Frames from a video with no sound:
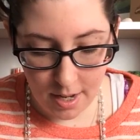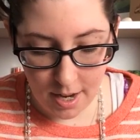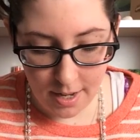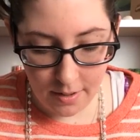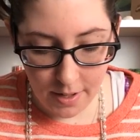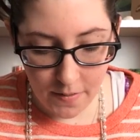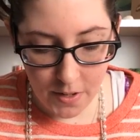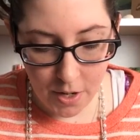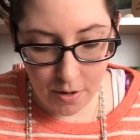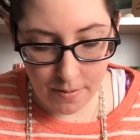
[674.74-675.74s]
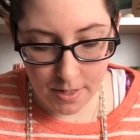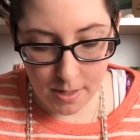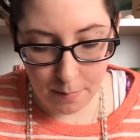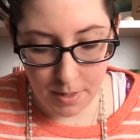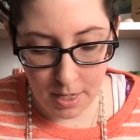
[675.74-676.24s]
I don't even know if it's
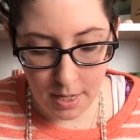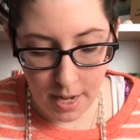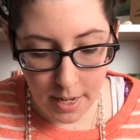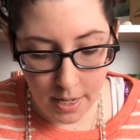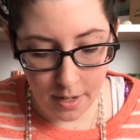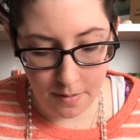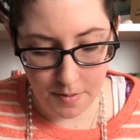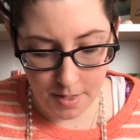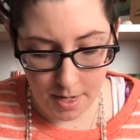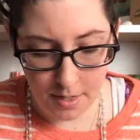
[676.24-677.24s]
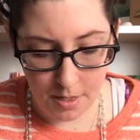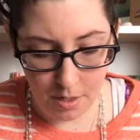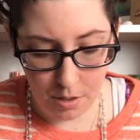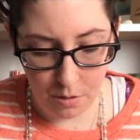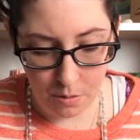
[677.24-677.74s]
something negative said
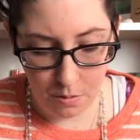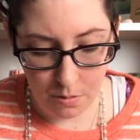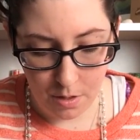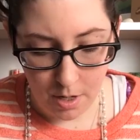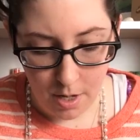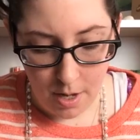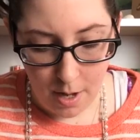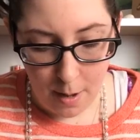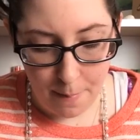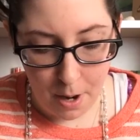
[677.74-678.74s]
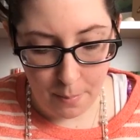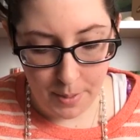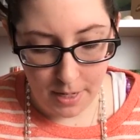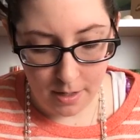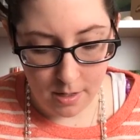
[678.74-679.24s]
to you about
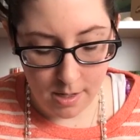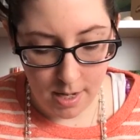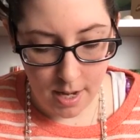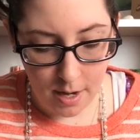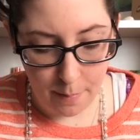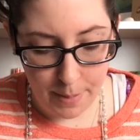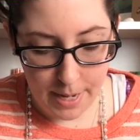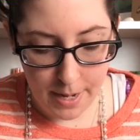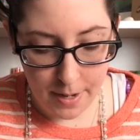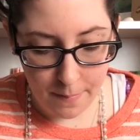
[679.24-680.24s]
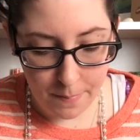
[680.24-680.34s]
being sick, but